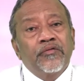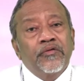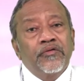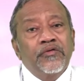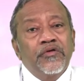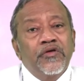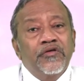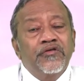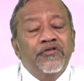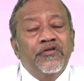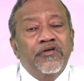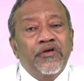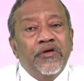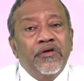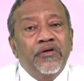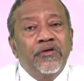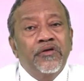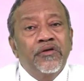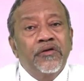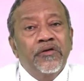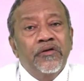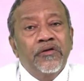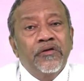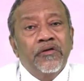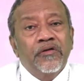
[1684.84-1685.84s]
distant,
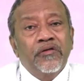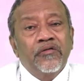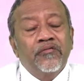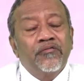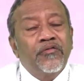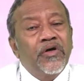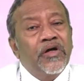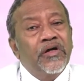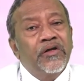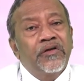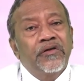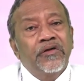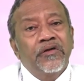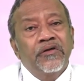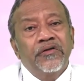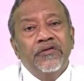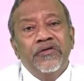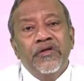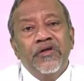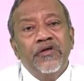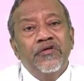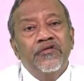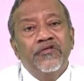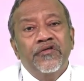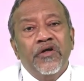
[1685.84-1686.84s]
where the
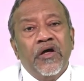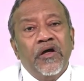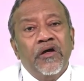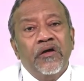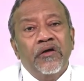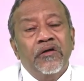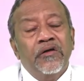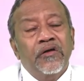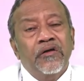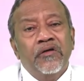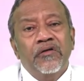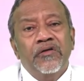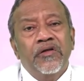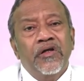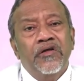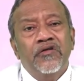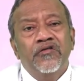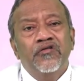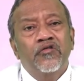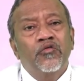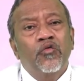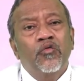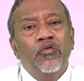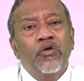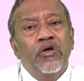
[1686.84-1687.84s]
things are, there
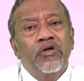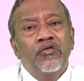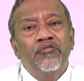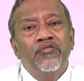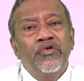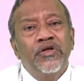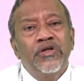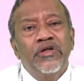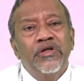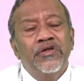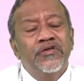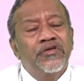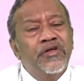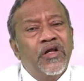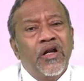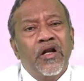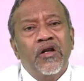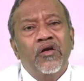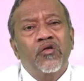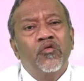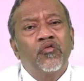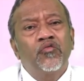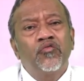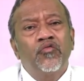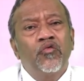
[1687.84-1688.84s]
is no convenience, there are
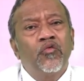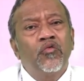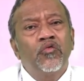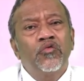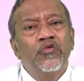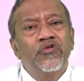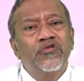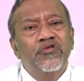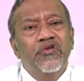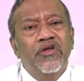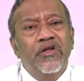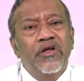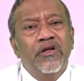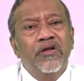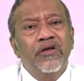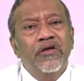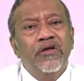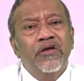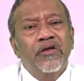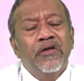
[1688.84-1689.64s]
no phones there,